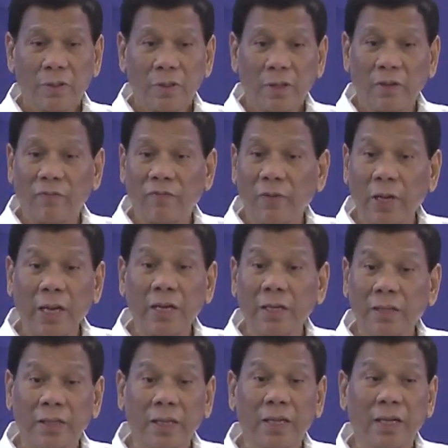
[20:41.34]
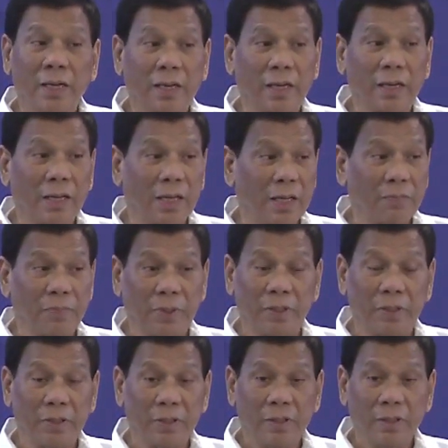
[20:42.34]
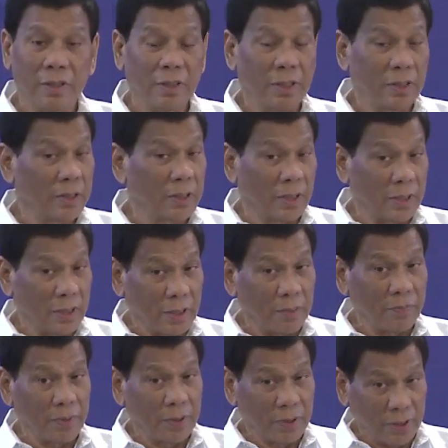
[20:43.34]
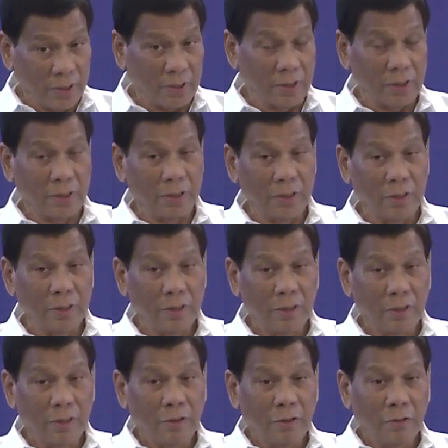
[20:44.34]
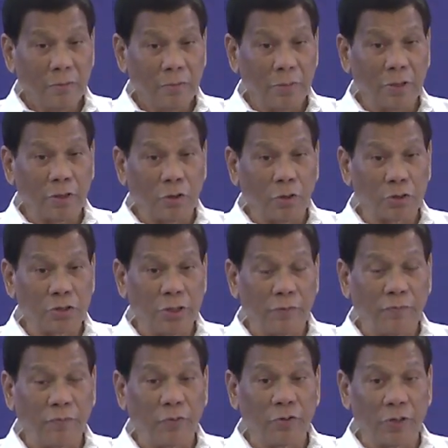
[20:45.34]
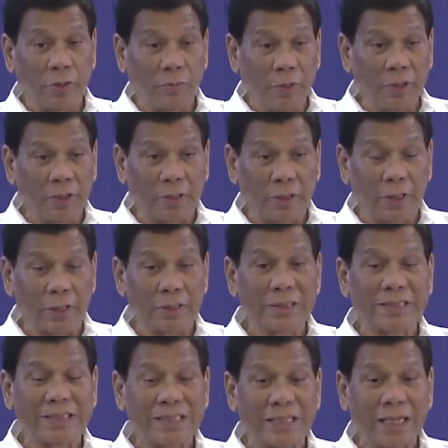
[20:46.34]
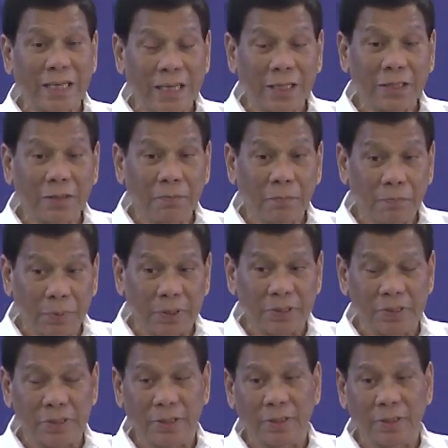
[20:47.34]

If anything can happen, it can happen here. Because the fundamentals are present.